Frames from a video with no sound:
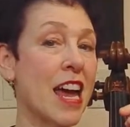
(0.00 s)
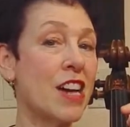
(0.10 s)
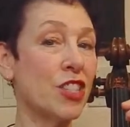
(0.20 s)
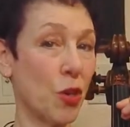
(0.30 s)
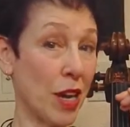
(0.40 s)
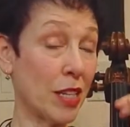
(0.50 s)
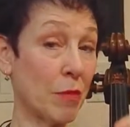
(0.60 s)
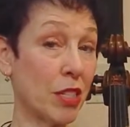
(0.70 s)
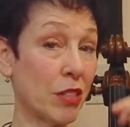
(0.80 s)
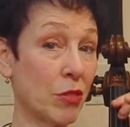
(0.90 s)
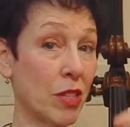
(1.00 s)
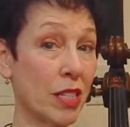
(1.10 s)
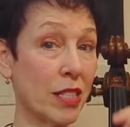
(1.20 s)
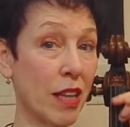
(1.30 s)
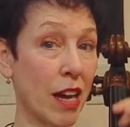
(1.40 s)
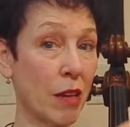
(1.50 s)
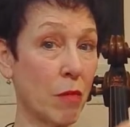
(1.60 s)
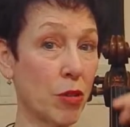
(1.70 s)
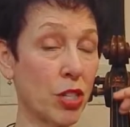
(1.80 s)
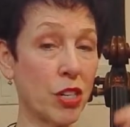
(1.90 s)
so as I'm still doing the sliding
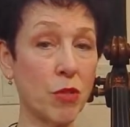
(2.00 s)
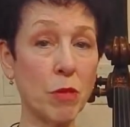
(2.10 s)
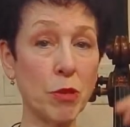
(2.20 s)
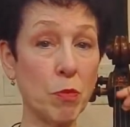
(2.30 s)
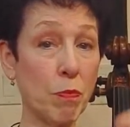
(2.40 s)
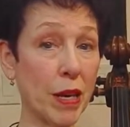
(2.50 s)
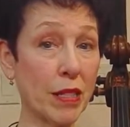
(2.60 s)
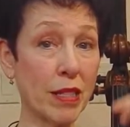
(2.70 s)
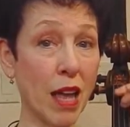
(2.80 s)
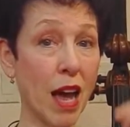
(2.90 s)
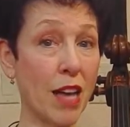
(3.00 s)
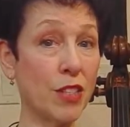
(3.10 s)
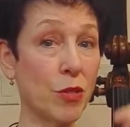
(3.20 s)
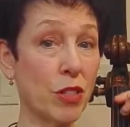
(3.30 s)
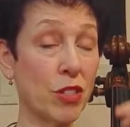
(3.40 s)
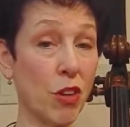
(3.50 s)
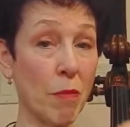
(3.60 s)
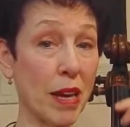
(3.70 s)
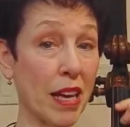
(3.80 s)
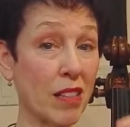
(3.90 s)
motion, you can do big slides, you can
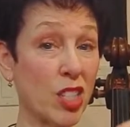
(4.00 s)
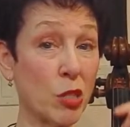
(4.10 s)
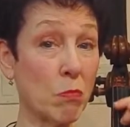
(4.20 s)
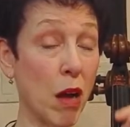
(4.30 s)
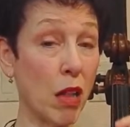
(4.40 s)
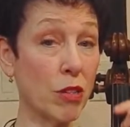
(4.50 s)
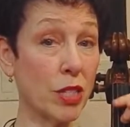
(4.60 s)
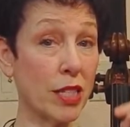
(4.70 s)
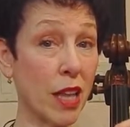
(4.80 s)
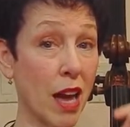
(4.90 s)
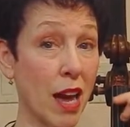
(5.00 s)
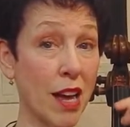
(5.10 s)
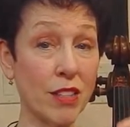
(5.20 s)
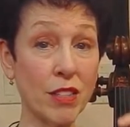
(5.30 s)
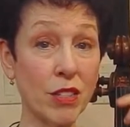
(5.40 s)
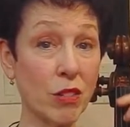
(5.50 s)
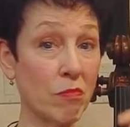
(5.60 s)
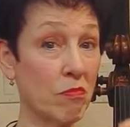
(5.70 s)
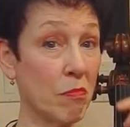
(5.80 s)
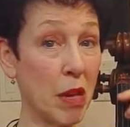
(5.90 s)
start making smaller slides,
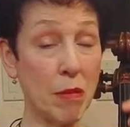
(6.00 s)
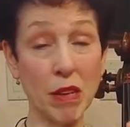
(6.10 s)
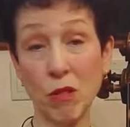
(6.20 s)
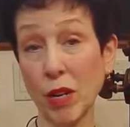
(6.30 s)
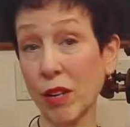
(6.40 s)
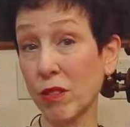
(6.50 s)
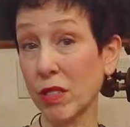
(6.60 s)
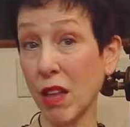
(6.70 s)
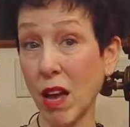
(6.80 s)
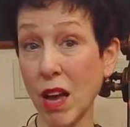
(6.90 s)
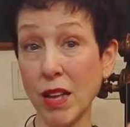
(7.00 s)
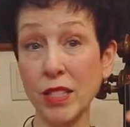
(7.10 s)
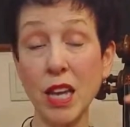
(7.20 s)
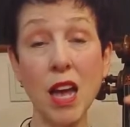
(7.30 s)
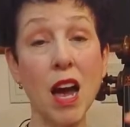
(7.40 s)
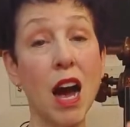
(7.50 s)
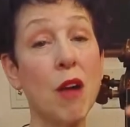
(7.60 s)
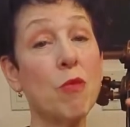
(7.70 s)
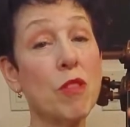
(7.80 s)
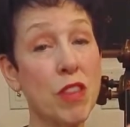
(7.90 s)
maybe quicker slides.
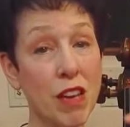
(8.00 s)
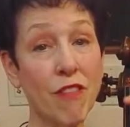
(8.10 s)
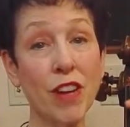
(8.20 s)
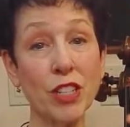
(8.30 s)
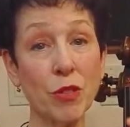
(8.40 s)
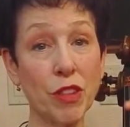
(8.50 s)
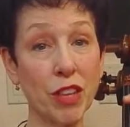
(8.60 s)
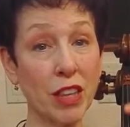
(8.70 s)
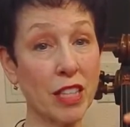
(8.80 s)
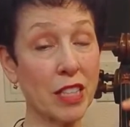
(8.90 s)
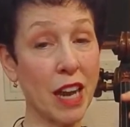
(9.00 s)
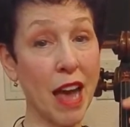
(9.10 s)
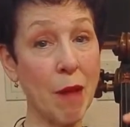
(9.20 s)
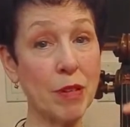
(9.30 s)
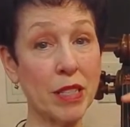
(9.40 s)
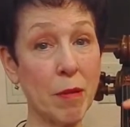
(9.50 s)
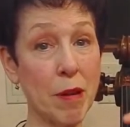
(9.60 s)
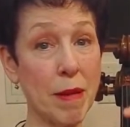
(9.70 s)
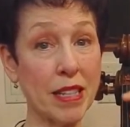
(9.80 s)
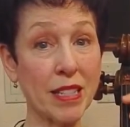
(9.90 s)
The eventual thing that's going to happen is I'm going
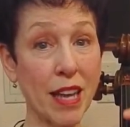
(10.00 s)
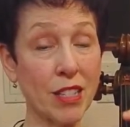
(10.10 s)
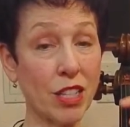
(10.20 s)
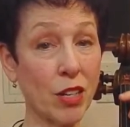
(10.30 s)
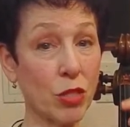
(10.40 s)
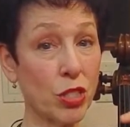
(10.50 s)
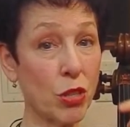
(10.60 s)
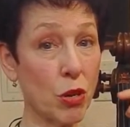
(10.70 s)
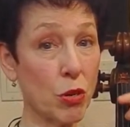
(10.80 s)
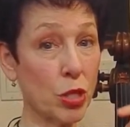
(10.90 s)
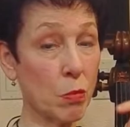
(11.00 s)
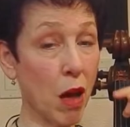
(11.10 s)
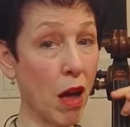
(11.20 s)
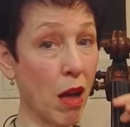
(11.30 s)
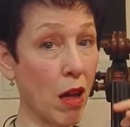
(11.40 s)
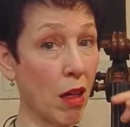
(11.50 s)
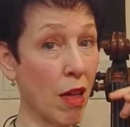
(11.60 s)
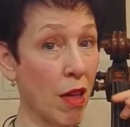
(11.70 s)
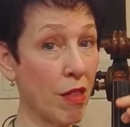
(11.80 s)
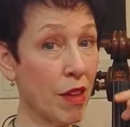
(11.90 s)
to make slides that go so small
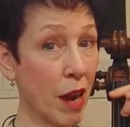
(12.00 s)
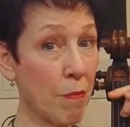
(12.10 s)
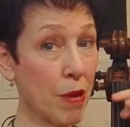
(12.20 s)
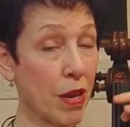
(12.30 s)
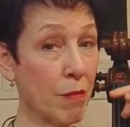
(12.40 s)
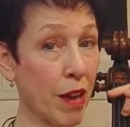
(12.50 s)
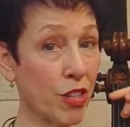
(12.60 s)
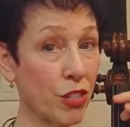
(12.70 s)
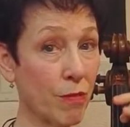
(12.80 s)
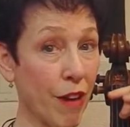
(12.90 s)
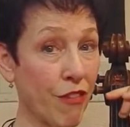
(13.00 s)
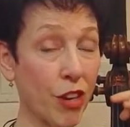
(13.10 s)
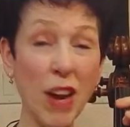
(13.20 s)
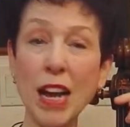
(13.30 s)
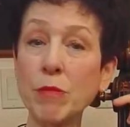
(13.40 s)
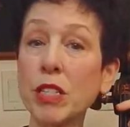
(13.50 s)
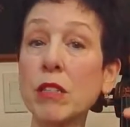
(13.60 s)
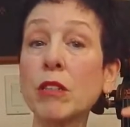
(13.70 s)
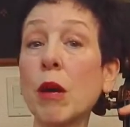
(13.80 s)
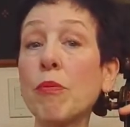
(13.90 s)
that I pin my finger, and I'm
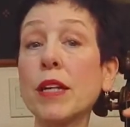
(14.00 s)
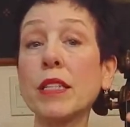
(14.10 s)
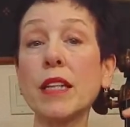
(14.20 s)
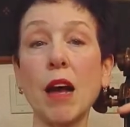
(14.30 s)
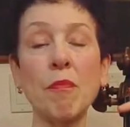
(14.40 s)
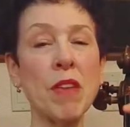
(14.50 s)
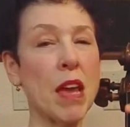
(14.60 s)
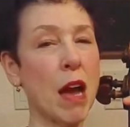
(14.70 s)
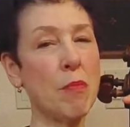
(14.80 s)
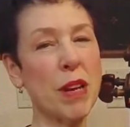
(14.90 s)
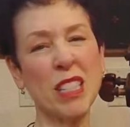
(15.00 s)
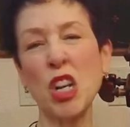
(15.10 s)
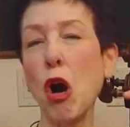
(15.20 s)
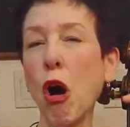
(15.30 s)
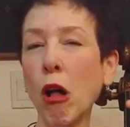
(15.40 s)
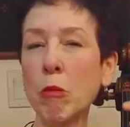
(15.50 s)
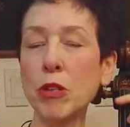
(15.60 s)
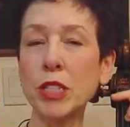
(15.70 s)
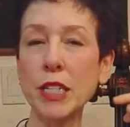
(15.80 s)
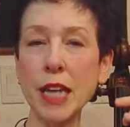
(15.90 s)
still not pressing down. I'm pressing
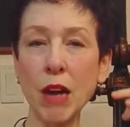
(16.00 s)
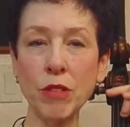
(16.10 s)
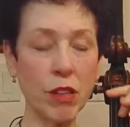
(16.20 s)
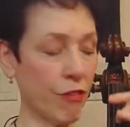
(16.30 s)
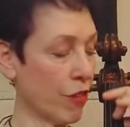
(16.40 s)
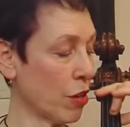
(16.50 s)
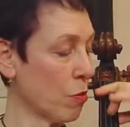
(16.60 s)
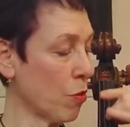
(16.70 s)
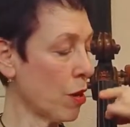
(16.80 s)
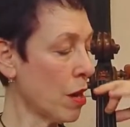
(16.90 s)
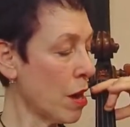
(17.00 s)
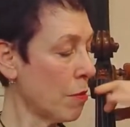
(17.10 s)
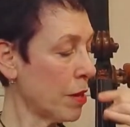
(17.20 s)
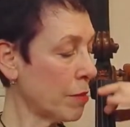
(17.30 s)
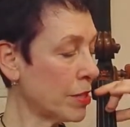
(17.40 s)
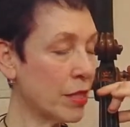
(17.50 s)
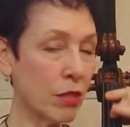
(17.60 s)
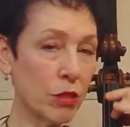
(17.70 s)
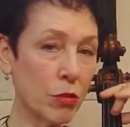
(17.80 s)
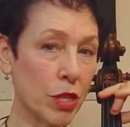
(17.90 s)
almost down to the fingerboard, but I'm
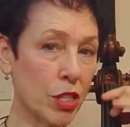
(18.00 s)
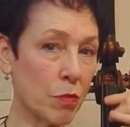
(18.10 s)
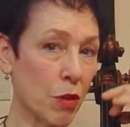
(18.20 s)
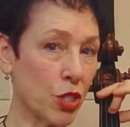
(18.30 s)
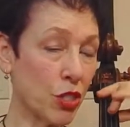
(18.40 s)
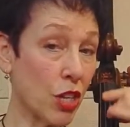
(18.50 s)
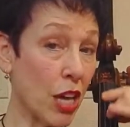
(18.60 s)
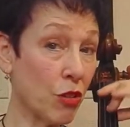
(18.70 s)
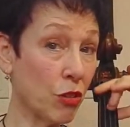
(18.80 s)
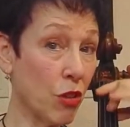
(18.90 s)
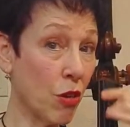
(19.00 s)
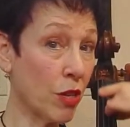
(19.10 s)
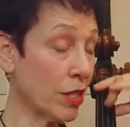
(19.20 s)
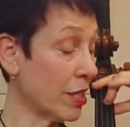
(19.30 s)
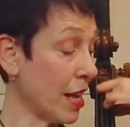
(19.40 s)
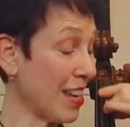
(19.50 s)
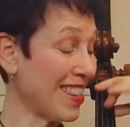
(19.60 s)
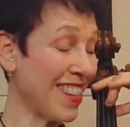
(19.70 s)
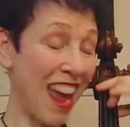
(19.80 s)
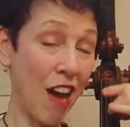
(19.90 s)
still doing this motion, and you'll notice that
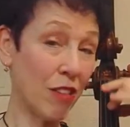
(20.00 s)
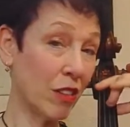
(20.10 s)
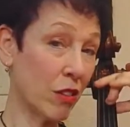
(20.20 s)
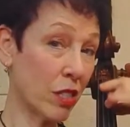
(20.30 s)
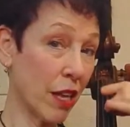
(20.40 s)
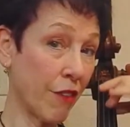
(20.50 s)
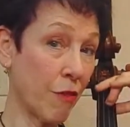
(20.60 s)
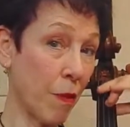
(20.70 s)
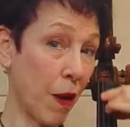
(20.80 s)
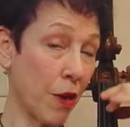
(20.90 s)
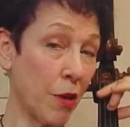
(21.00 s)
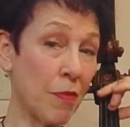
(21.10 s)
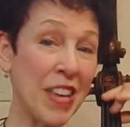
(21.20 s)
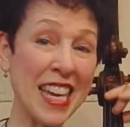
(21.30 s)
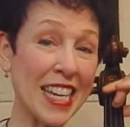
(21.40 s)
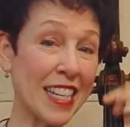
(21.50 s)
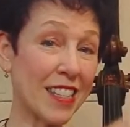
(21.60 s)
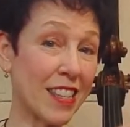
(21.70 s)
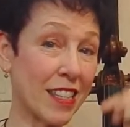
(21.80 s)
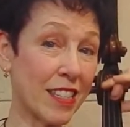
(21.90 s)
now it looks like vibrato.
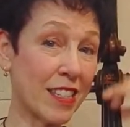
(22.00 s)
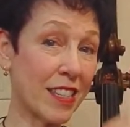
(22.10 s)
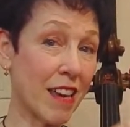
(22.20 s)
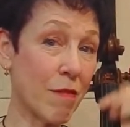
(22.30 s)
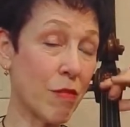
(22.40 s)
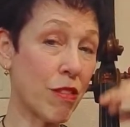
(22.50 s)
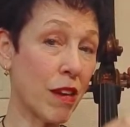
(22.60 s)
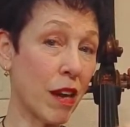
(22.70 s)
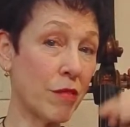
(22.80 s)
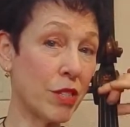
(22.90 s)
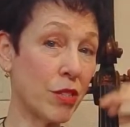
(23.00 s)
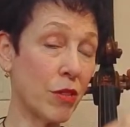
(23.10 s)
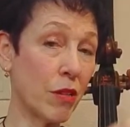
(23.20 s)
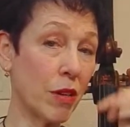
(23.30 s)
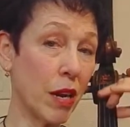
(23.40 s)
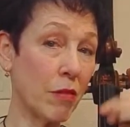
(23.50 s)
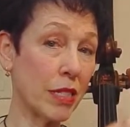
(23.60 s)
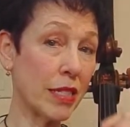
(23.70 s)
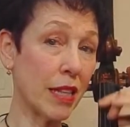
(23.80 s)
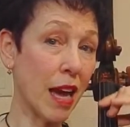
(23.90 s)
It's the same thing I was doing when I
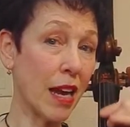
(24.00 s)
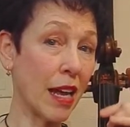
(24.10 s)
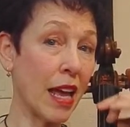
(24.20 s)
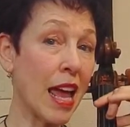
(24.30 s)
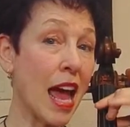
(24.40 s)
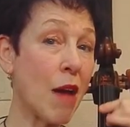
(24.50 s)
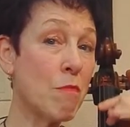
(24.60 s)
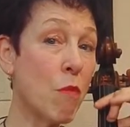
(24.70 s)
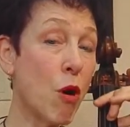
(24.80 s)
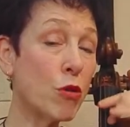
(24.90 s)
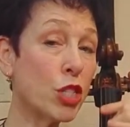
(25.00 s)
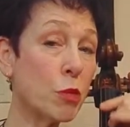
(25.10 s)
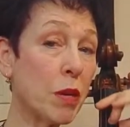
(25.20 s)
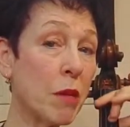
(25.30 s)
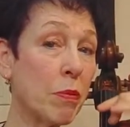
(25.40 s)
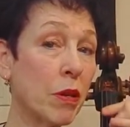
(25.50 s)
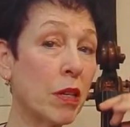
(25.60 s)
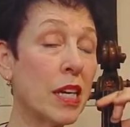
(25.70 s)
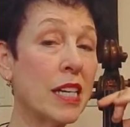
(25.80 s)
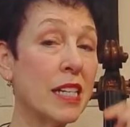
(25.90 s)
was sliding. Most
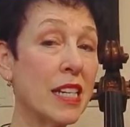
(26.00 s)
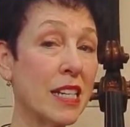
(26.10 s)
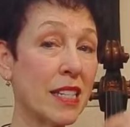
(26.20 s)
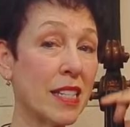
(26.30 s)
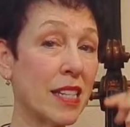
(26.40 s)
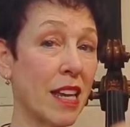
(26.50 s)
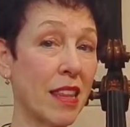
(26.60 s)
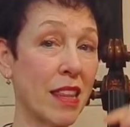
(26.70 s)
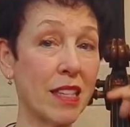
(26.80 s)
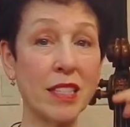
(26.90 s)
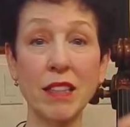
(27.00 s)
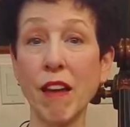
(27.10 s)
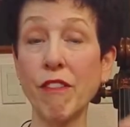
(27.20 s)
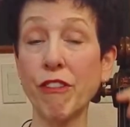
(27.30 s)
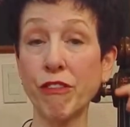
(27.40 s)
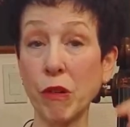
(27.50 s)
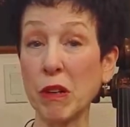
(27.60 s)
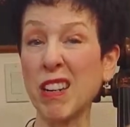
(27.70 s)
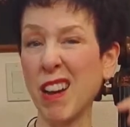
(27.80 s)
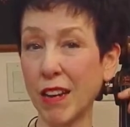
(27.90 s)
people need to sit at this level for
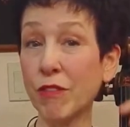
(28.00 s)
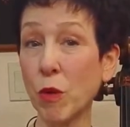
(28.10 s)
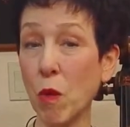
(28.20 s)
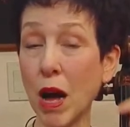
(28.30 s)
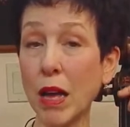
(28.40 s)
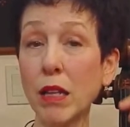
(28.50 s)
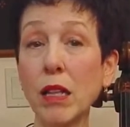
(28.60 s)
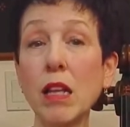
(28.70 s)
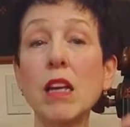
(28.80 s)
kind of a while,